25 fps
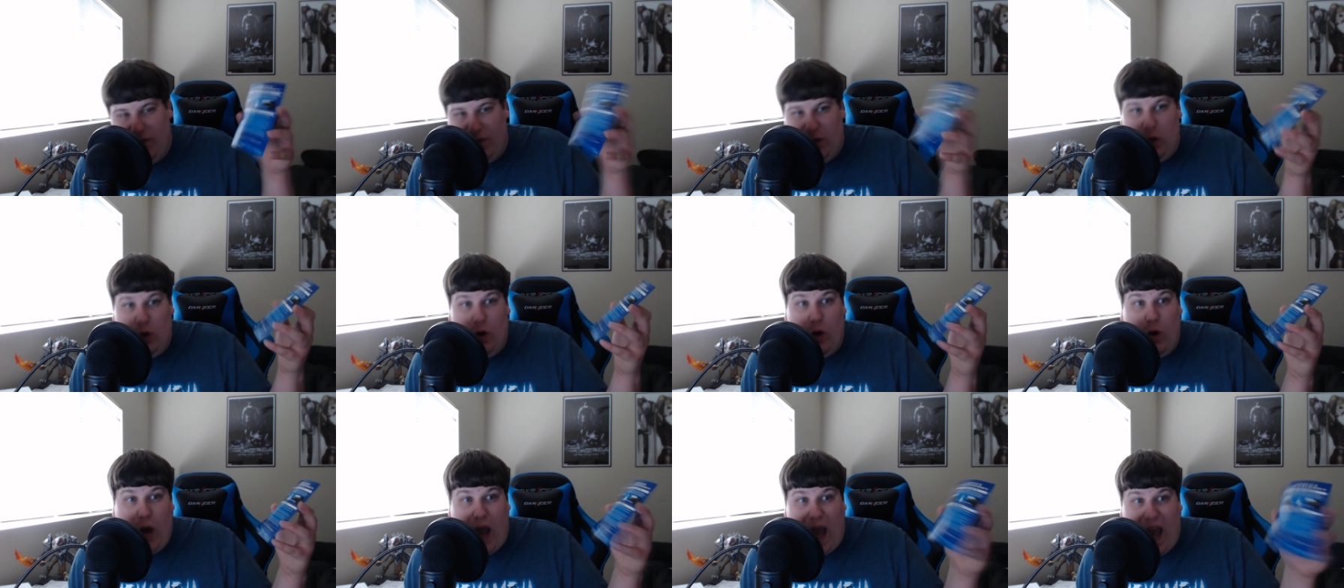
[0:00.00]

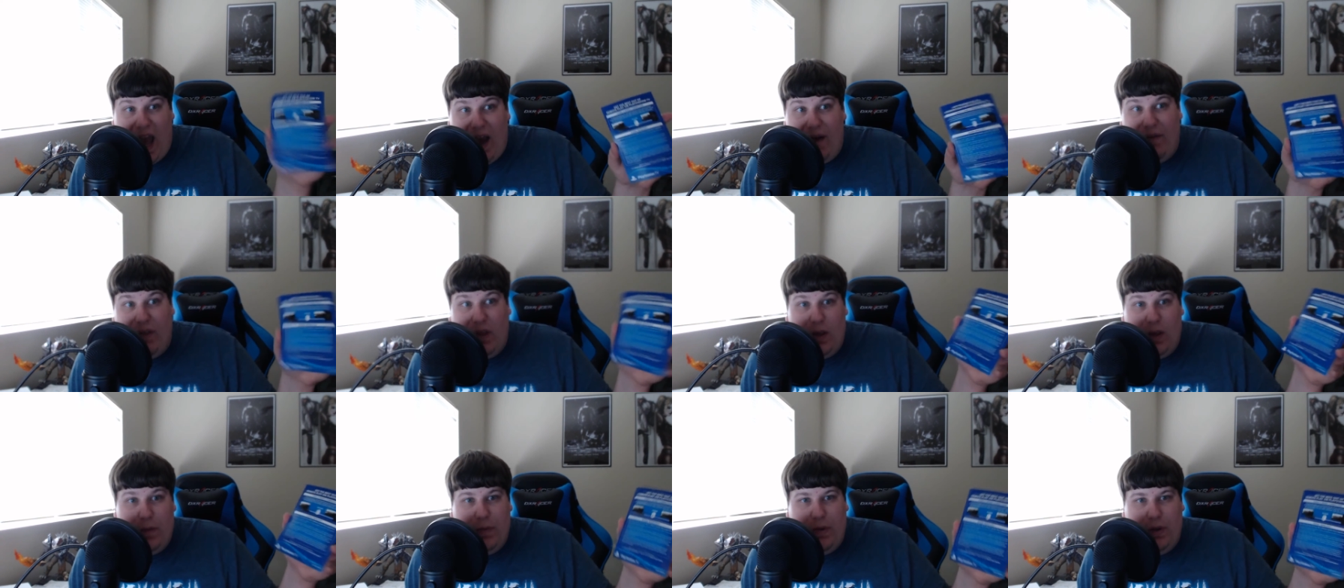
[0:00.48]
don't have
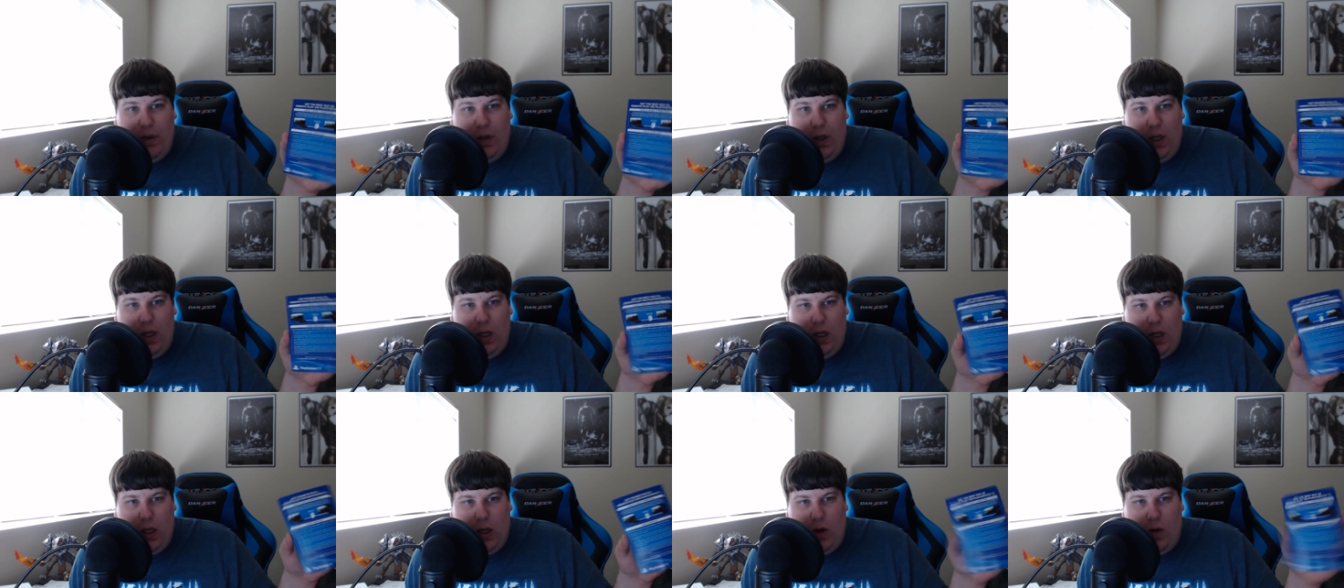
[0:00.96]
the
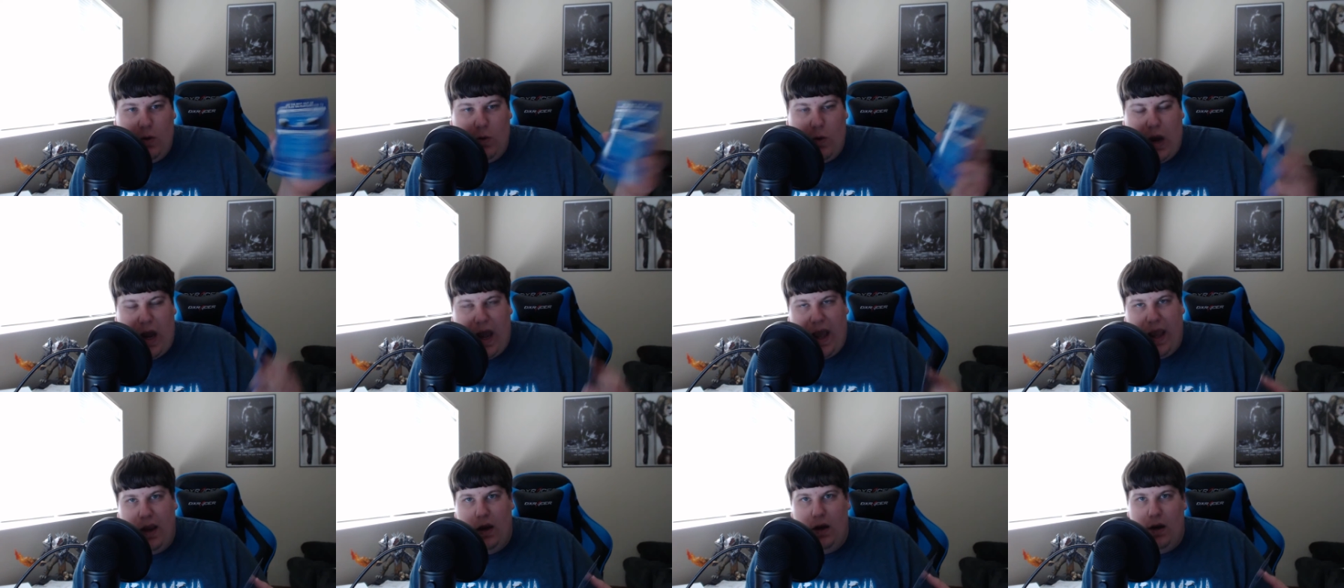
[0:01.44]
ability to go
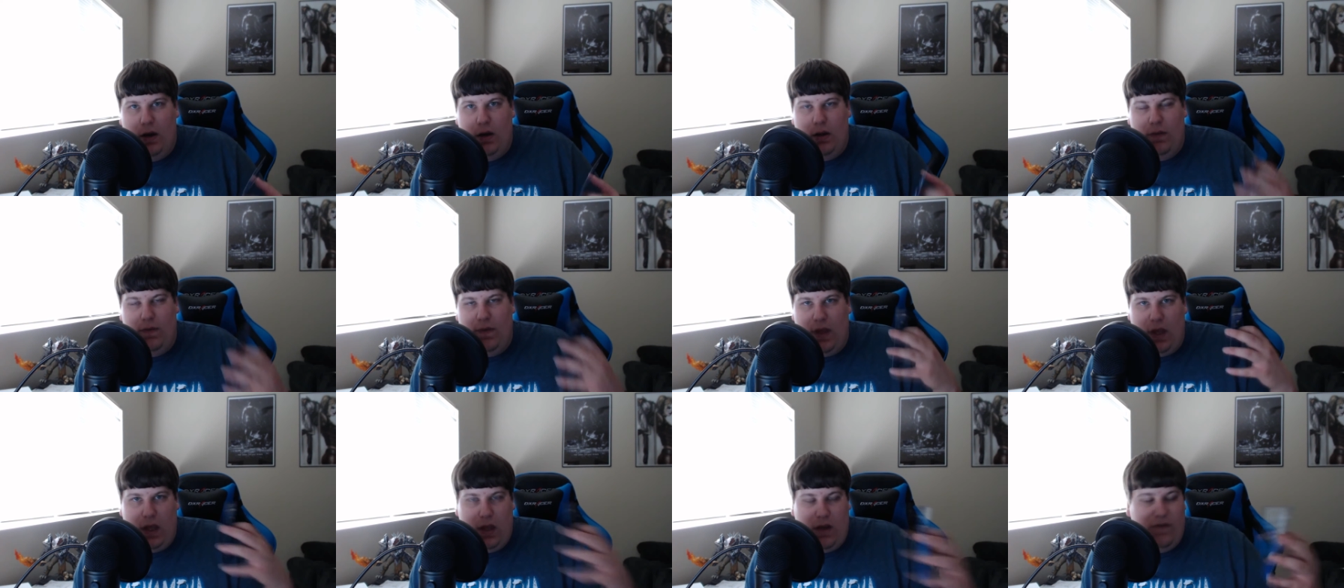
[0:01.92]
wired,
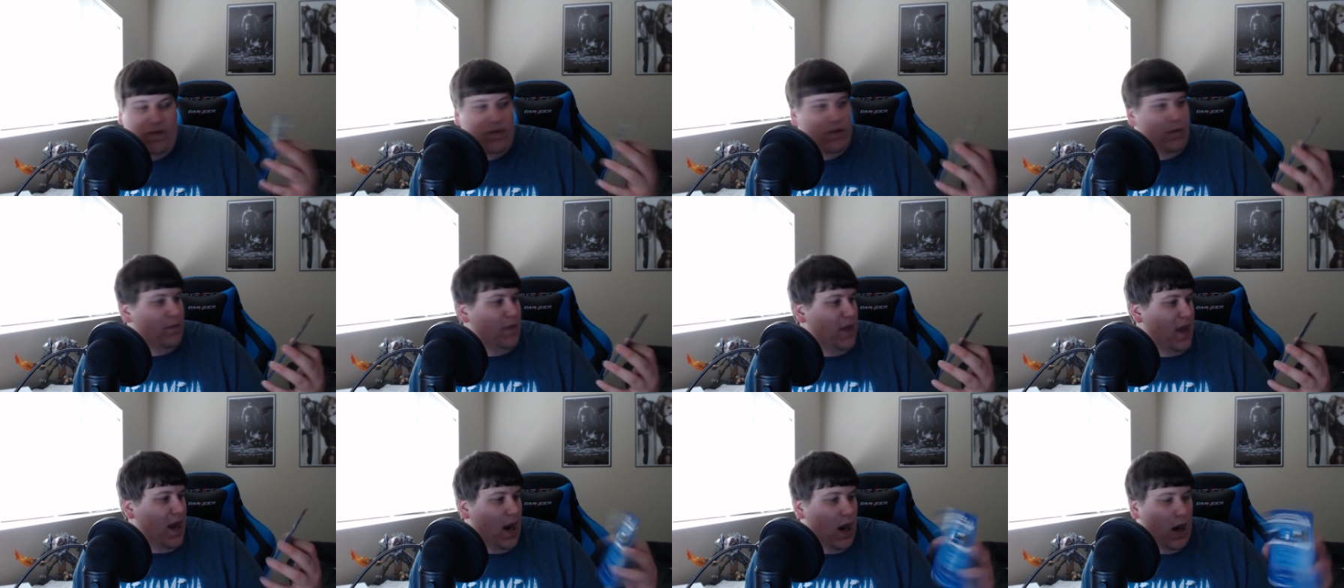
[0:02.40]
then
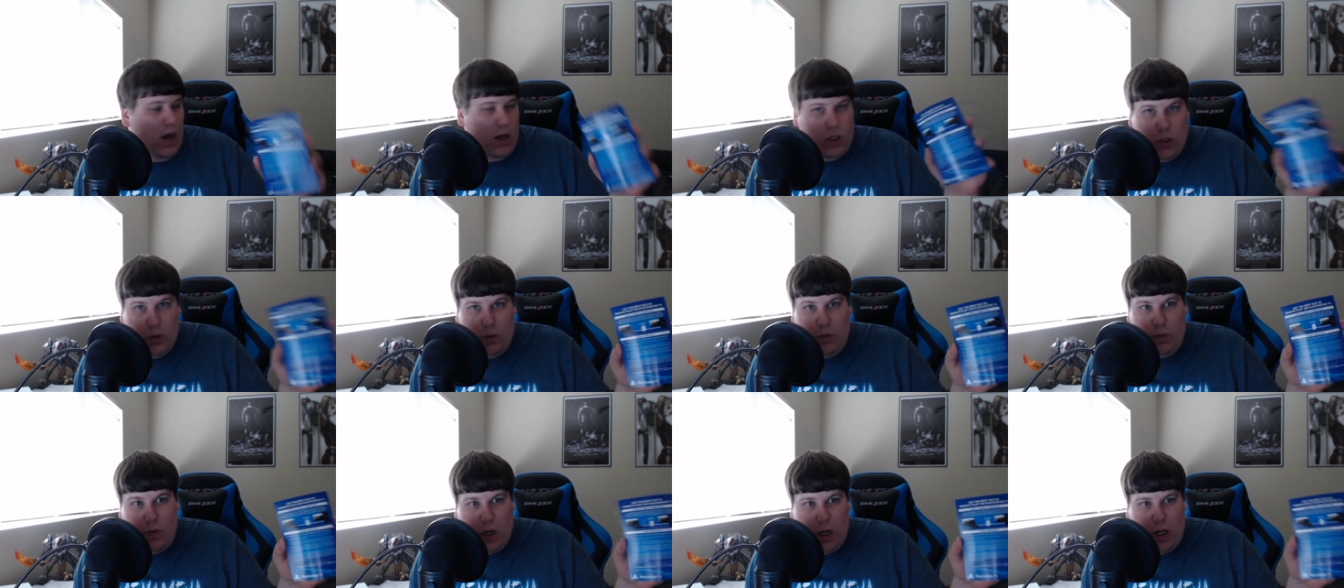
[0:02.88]
from there
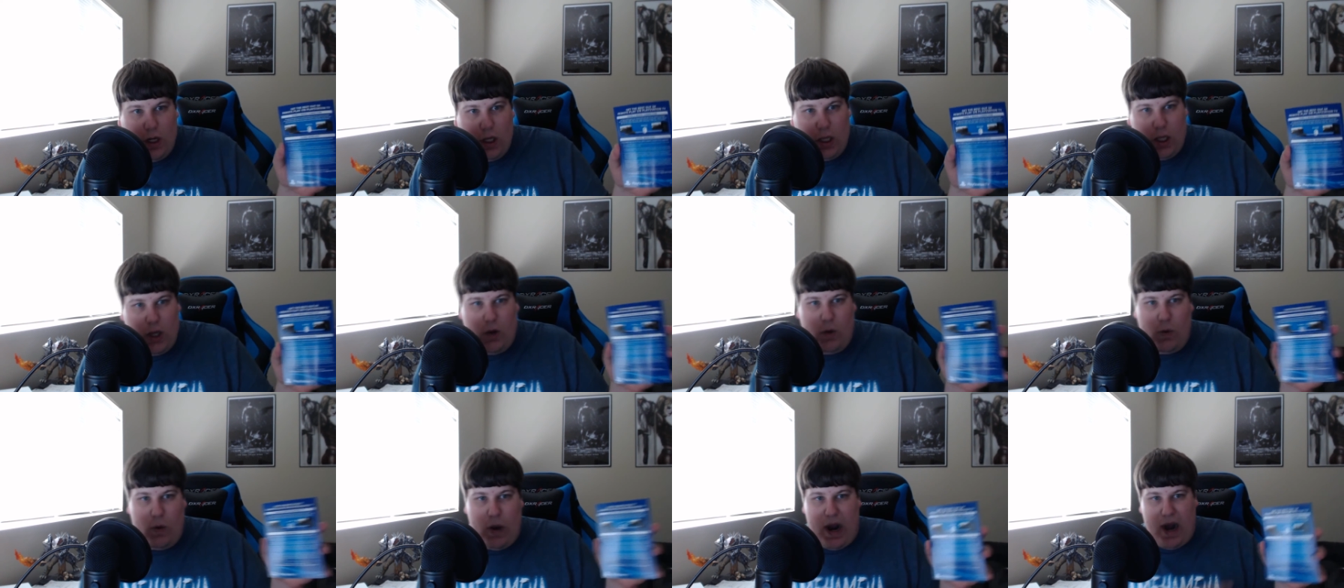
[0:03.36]
you want to
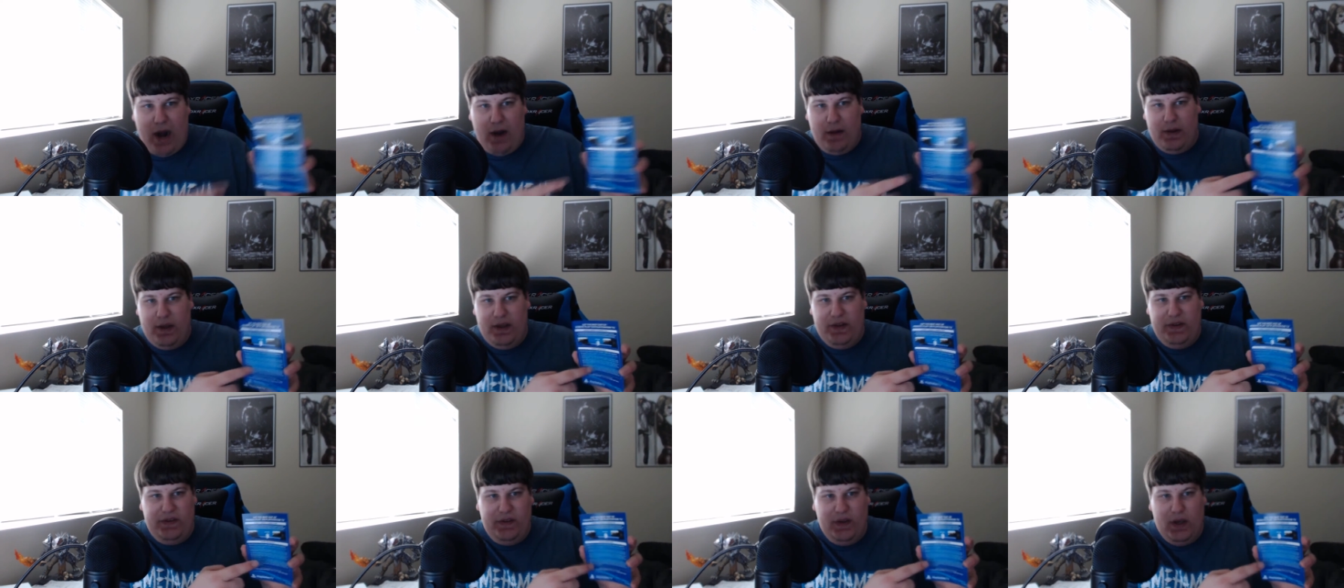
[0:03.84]
go
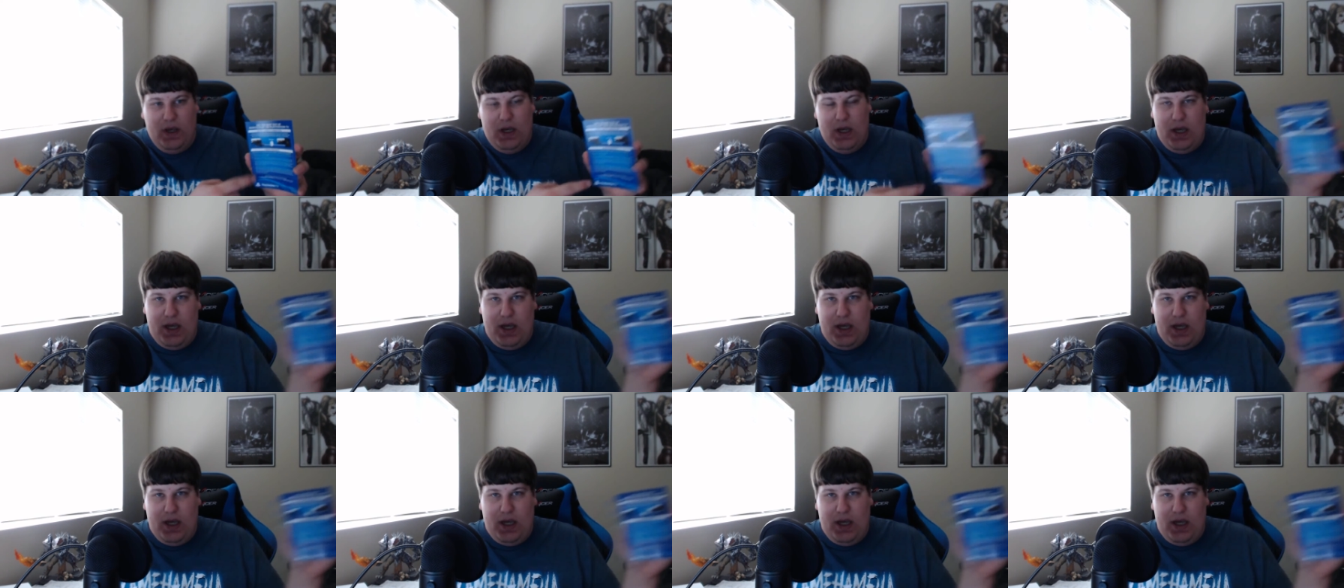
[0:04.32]
wireless.